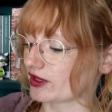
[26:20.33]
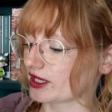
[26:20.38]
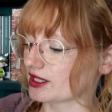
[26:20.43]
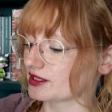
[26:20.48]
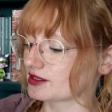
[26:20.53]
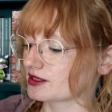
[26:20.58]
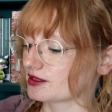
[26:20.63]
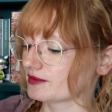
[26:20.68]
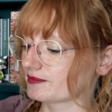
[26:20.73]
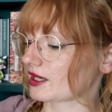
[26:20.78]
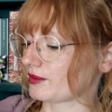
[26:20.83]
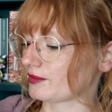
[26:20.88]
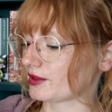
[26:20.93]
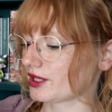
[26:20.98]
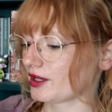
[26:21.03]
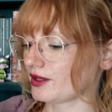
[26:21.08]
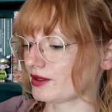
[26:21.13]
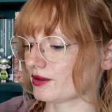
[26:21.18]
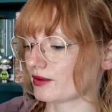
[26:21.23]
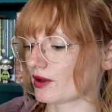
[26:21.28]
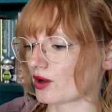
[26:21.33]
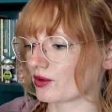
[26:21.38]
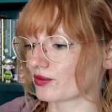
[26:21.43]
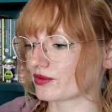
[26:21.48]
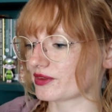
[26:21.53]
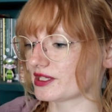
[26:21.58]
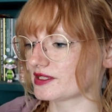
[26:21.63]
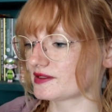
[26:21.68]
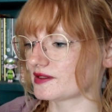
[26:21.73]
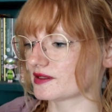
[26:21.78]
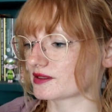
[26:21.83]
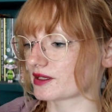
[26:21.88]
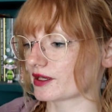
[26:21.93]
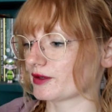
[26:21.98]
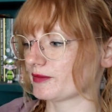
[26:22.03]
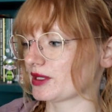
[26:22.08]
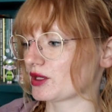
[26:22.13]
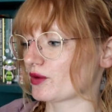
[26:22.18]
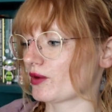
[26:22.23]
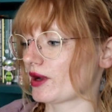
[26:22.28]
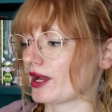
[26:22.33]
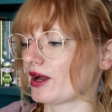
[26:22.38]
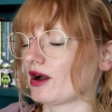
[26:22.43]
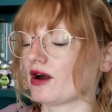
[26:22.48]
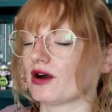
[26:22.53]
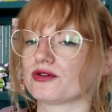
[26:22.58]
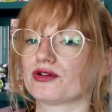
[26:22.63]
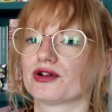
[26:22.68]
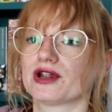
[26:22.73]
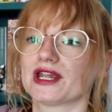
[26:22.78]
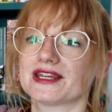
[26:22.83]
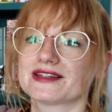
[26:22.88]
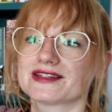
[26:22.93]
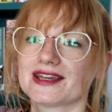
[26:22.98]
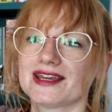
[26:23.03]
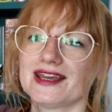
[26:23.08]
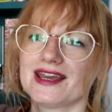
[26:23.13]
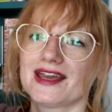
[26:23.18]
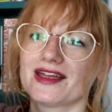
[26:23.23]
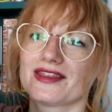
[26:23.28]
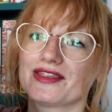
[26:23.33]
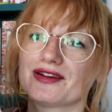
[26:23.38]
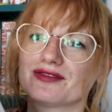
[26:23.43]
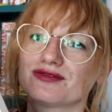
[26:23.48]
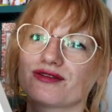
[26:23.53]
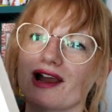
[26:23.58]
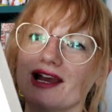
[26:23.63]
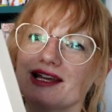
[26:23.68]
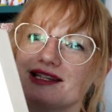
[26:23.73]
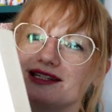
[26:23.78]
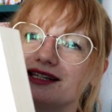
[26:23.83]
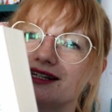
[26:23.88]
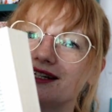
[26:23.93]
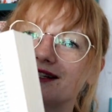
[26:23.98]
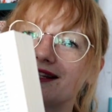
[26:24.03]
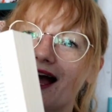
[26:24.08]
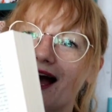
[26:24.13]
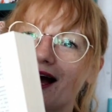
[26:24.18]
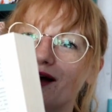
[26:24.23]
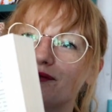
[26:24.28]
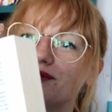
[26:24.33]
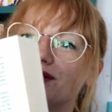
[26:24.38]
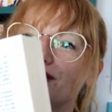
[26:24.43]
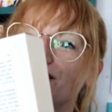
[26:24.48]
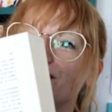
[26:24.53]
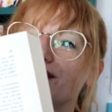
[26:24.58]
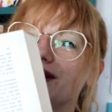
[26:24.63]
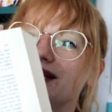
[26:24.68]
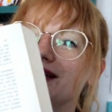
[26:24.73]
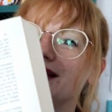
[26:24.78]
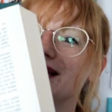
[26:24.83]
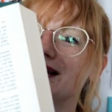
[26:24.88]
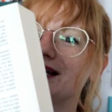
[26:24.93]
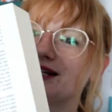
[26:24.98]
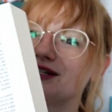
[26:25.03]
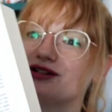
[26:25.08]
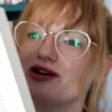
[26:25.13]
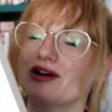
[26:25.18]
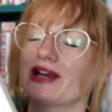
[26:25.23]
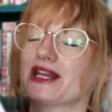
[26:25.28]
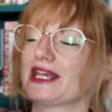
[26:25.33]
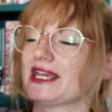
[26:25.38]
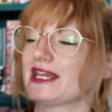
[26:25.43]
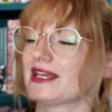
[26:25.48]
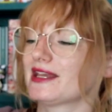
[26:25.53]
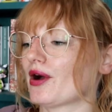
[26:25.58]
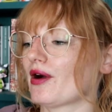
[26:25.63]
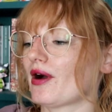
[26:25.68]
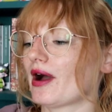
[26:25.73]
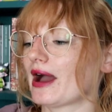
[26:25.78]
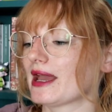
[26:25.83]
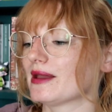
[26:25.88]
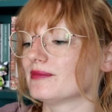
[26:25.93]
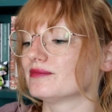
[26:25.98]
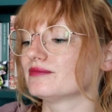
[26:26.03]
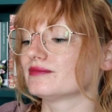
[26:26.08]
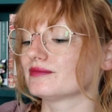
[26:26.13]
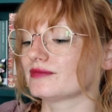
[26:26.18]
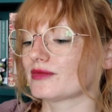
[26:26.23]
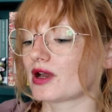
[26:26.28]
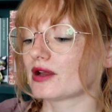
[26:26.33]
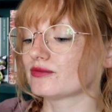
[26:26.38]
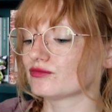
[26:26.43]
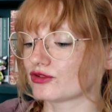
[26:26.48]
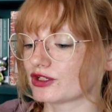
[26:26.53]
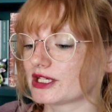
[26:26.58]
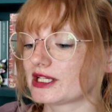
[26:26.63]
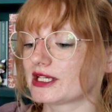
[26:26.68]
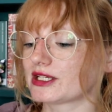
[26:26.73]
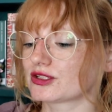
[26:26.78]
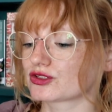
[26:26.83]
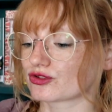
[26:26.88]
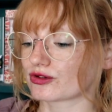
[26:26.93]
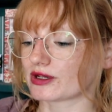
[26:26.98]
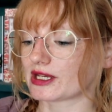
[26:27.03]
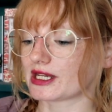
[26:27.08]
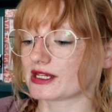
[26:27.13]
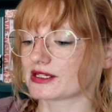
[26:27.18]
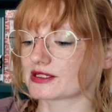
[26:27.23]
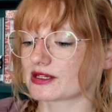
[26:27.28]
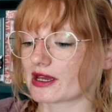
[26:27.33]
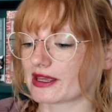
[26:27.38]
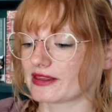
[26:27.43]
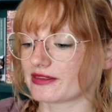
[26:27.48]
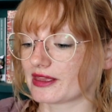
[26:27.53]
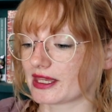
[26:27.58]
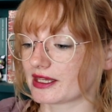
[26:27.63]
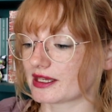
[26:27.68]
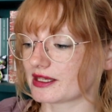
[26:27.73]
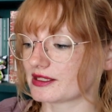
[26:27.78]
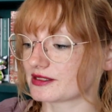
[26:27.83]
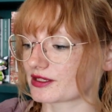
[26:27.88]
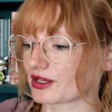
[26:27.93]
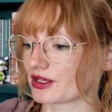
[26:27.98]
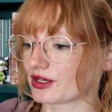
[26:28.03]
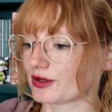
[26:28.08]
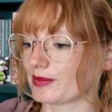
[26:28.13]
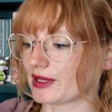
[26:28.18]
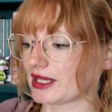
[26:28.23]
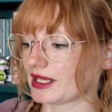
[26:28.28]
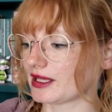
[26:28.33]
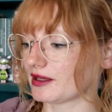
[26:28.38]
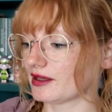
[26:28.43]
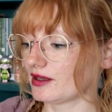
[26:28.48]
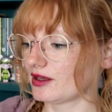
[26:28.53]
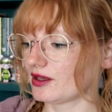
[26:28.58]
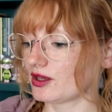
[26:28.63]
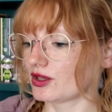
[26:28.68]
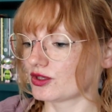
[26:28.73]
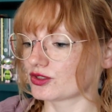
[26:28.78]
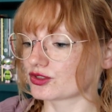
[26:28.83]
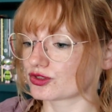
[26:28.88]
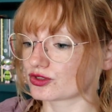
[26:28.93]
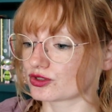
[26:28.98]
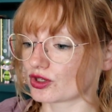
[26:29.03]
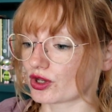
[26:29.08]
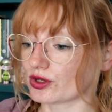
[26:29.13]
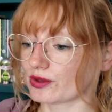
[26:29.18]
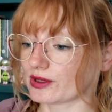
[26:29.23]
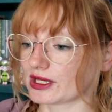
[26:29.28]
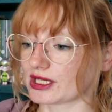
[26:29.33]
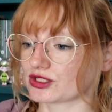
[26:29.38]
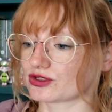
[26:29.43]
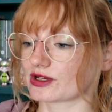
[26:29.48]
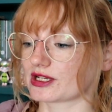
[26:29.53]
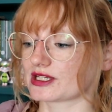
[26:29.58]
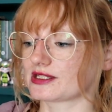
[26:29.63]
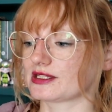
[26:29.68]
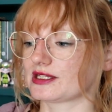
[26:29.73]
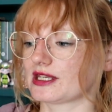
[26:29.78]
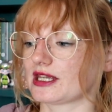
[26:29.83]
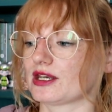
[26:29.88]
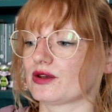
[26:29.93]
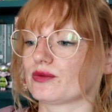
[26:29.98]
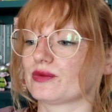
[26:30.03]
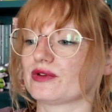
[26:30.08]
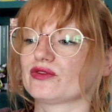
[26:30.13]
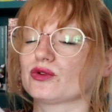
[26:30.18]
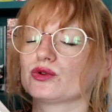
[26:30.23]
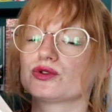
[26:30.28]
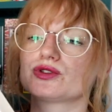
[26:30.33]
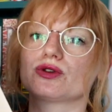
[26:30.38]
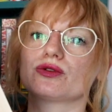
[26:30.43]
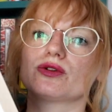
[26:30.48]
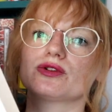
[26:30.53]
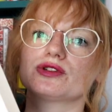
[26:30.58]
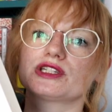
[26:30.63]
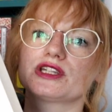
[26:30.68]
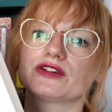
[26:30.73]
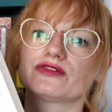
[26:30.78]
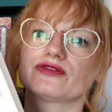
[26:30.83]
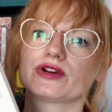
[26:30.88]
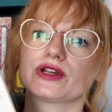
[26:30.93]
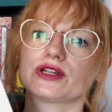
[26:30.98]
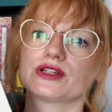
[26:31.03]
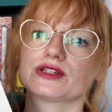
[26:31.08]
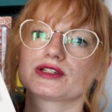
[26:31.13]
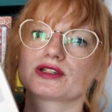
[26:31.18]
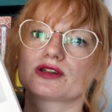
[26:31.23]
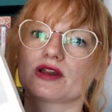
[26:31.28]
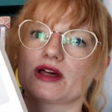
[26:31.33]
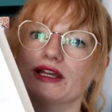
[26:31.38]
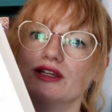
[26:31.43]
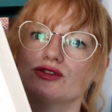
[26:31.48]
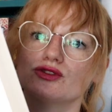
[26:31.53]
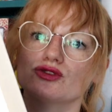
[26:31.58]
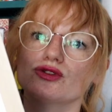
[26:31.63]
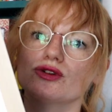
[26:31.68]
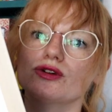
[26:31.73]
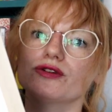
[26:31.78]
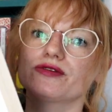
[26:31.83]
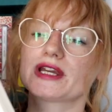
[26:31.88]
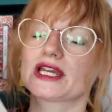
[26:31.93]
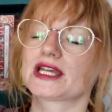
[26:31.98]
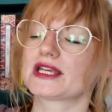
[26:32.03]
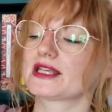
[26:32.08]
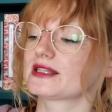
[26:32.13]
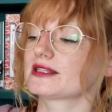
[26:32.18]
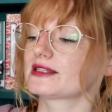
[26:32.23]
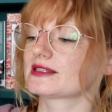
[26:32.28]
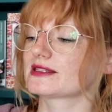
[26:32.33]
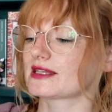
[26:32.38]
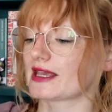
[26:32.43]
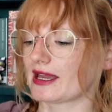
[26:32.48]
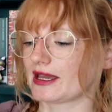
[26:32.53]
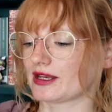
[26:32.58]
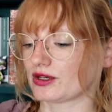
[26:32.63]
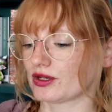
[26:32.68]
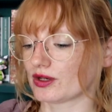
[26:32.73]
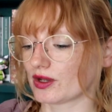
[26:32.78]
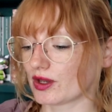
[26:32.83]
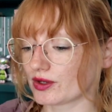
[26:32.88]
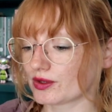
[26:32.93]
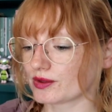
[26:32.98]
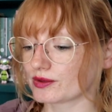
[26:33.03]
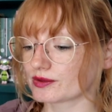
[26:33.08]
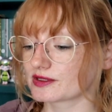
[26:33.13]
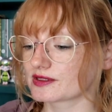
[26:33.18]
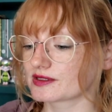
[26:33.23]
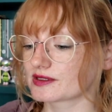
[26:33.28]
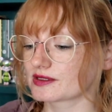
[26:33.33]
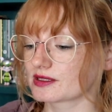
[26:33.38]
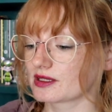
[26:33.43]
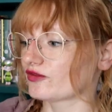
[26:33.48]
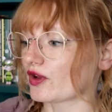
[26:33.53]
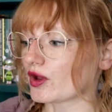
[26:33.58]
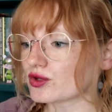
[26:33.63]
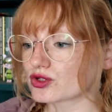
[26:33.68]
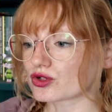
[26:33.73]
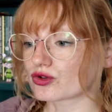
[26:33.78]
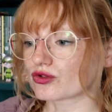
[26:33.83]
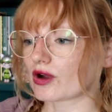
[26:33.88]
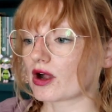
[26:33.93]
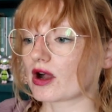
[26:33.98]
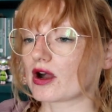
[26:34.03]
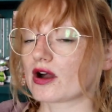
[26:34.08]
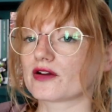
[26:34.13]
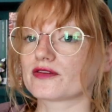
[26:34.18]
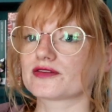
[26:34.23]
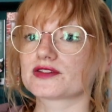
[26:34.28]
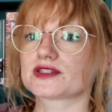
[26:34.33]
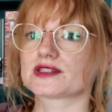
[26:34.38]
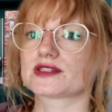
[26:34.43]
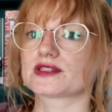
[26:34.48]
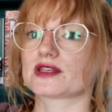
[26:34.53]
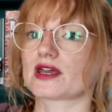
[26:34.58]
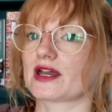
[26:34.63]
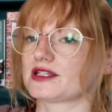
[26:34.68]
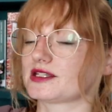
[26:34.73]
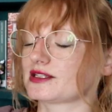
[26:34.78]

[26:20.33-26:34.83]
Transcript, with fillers: of it. There we go. Oh, this is going to be quite a hard read. The writing is absolutely teeny tiny, but I'm really intrigued. I think it's going to be so interesting. We've also got different like drawings and notes, photographs.